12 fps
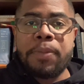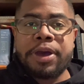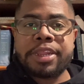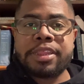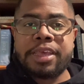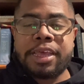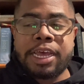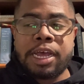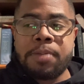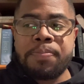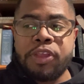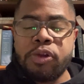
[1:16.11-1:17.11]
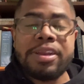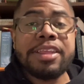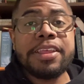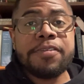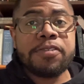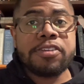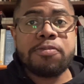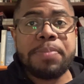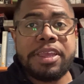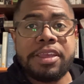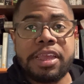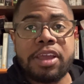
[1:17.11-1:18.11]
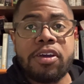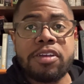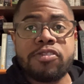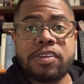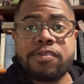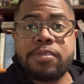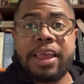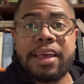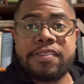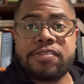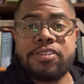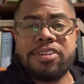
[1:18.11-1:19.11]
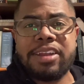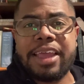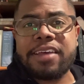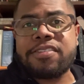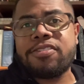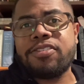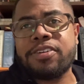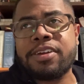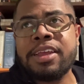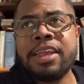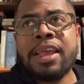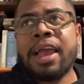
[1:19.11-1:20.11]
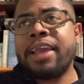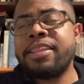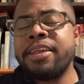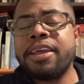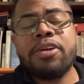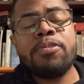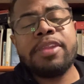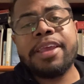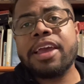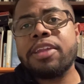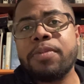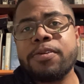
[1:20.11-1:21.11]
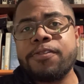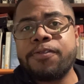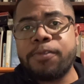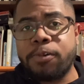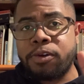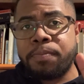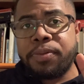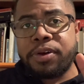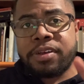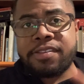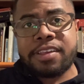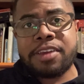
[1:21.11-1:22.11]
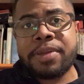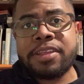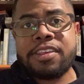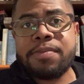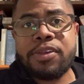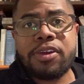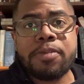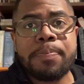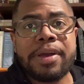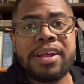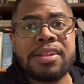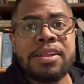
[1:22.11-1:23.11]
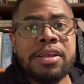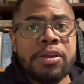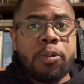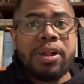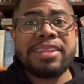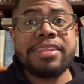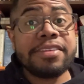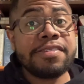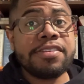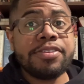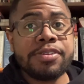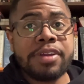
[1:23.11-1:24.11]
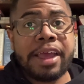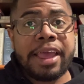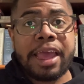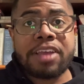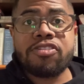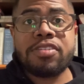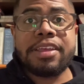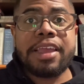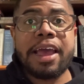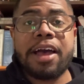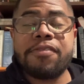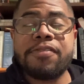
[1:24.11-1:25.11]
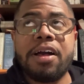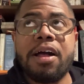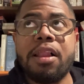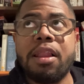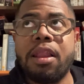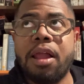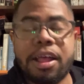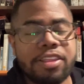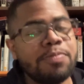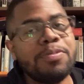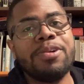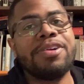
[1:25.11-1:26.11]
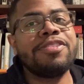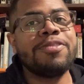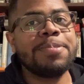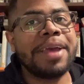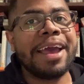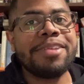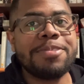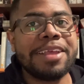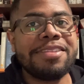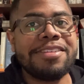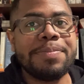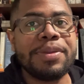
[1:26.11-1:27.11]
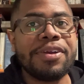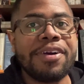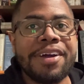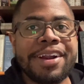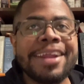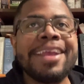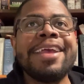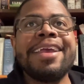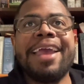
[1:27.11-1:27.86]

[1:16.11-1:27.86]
But the only difference being in contrast to last year, I think I only had about 4 books in my TBR pile. Well, this year, I actually have a lot more to add to that TBR.